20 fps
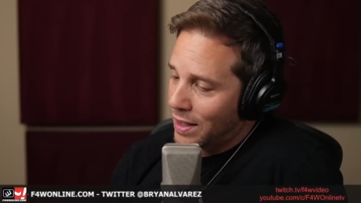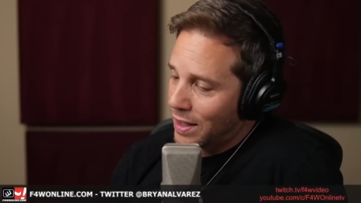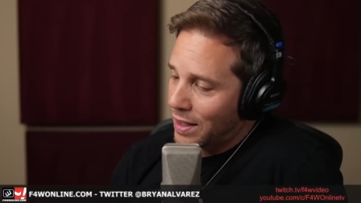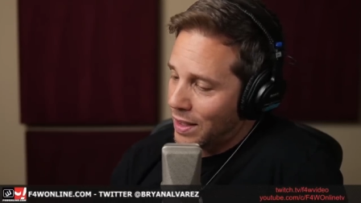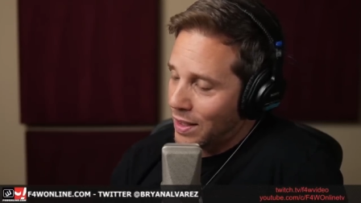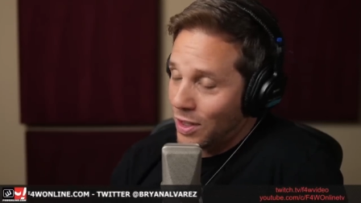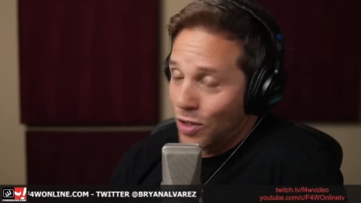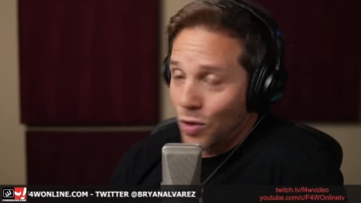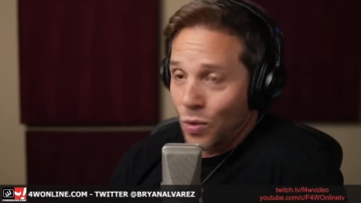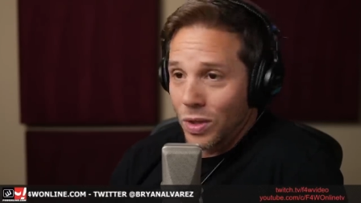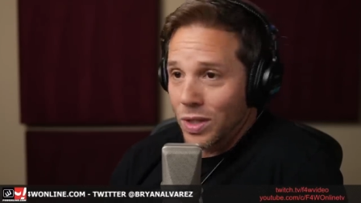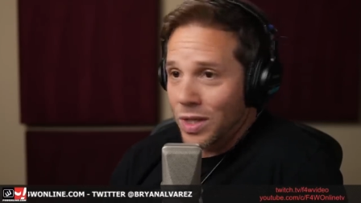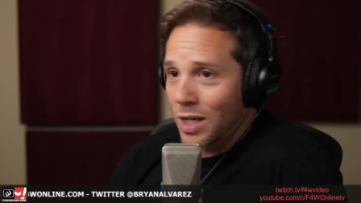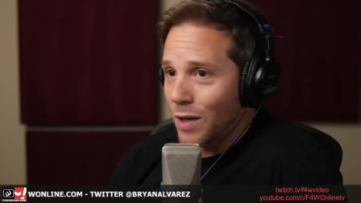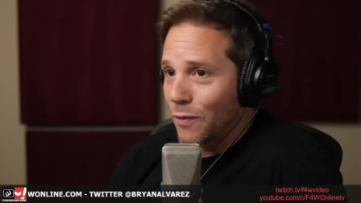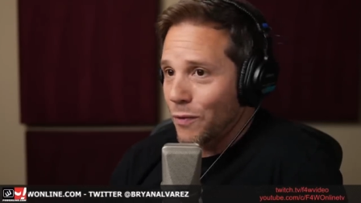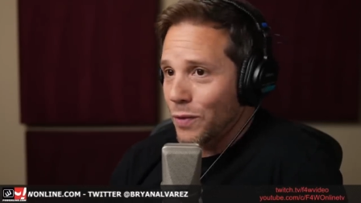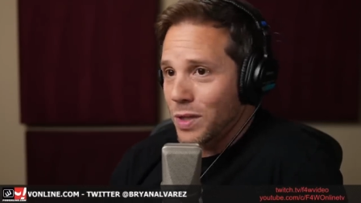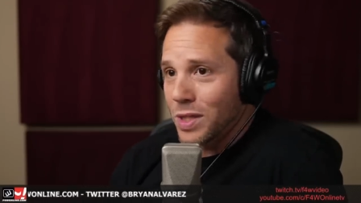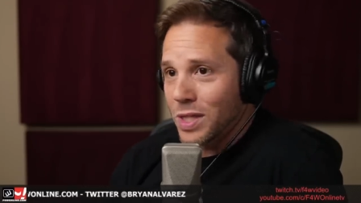uh, "You weren't
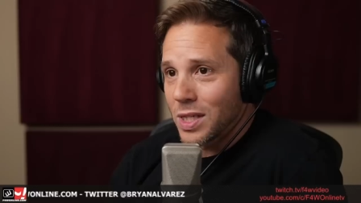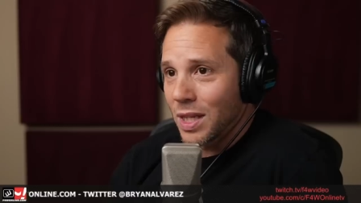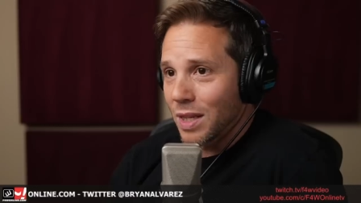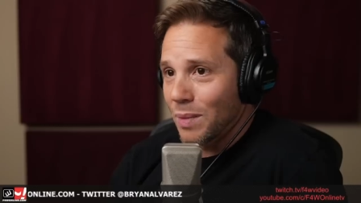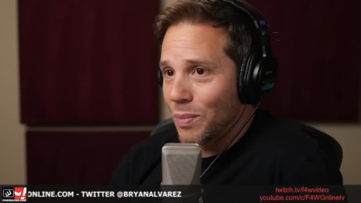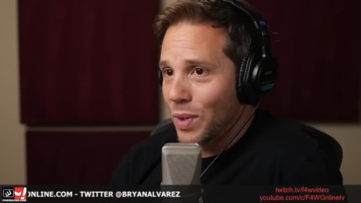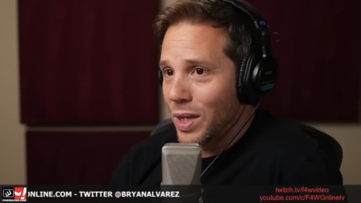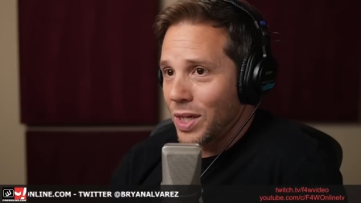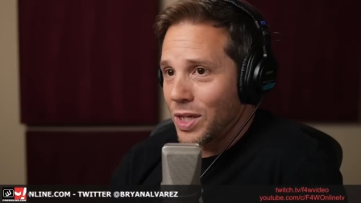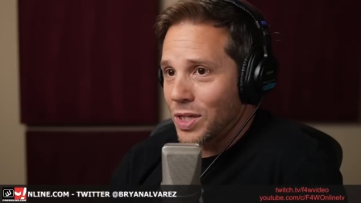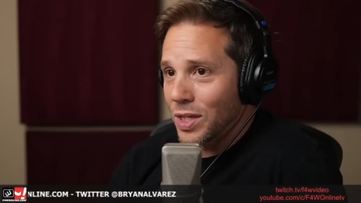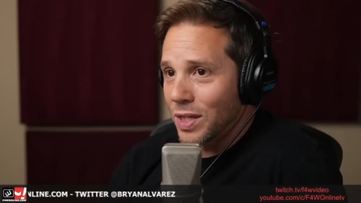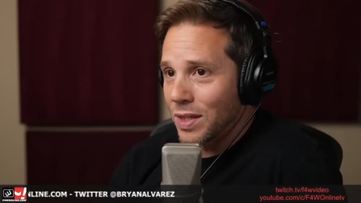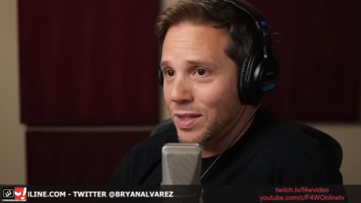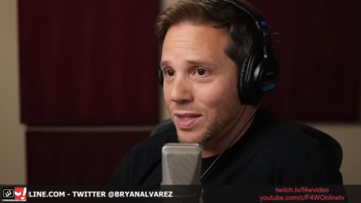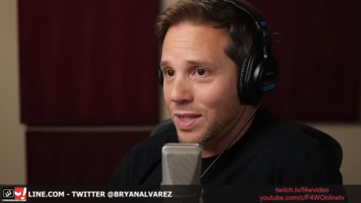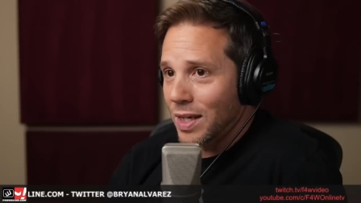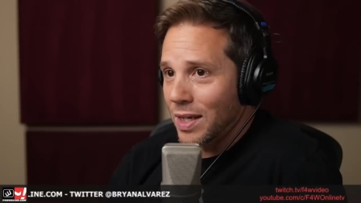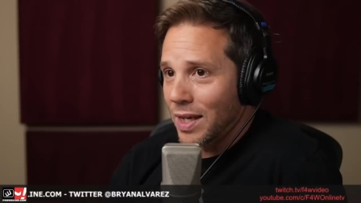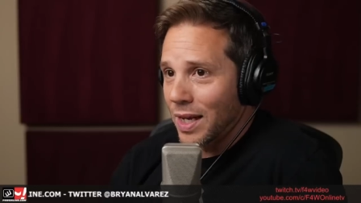there for the
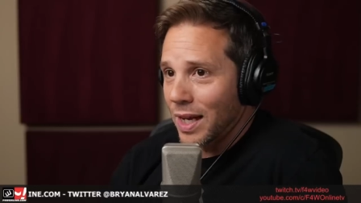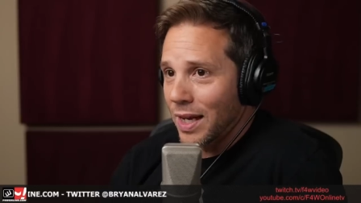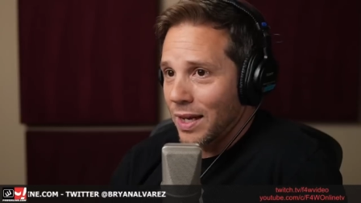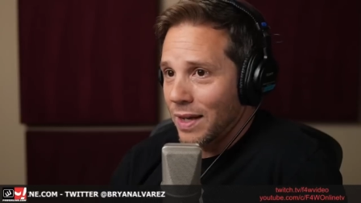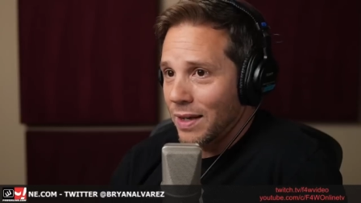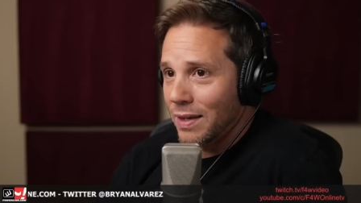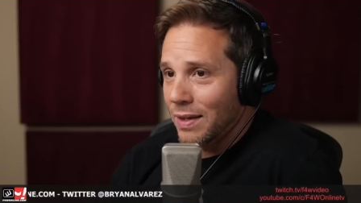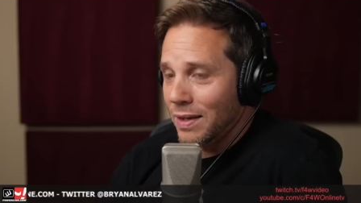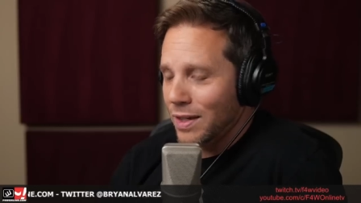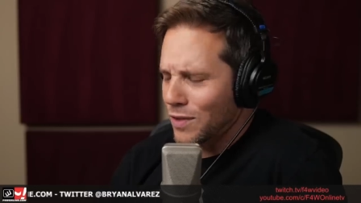celebration Sunday,"